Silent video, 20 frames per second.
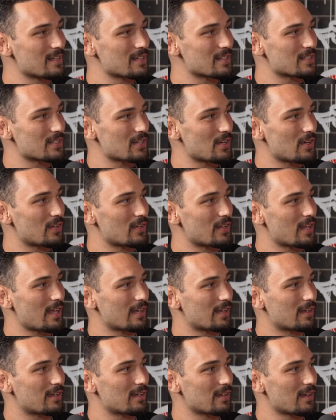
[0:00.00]
so
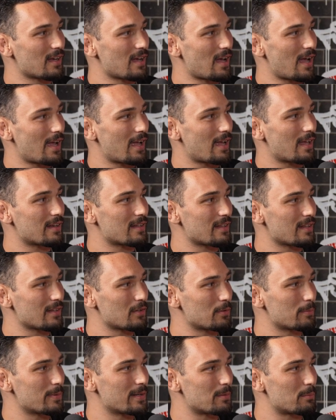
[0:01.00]
like I had a
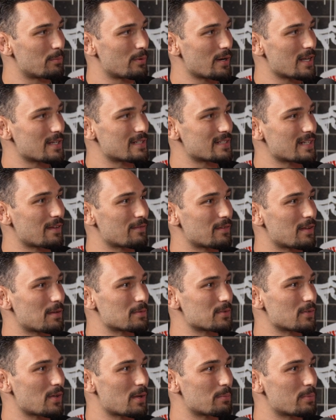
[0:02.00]
little bit of bread saved up,
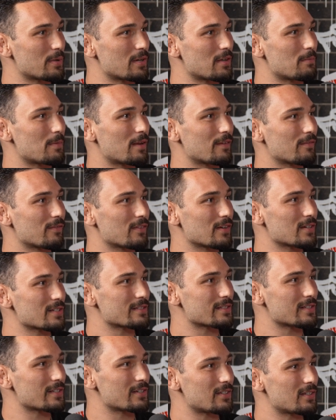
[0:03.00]
so I put up my
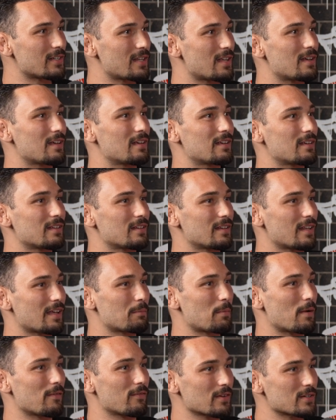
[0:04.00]
first little
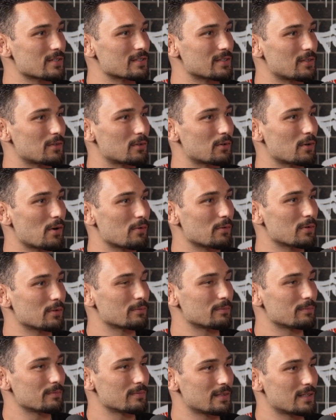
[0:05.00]
grow room.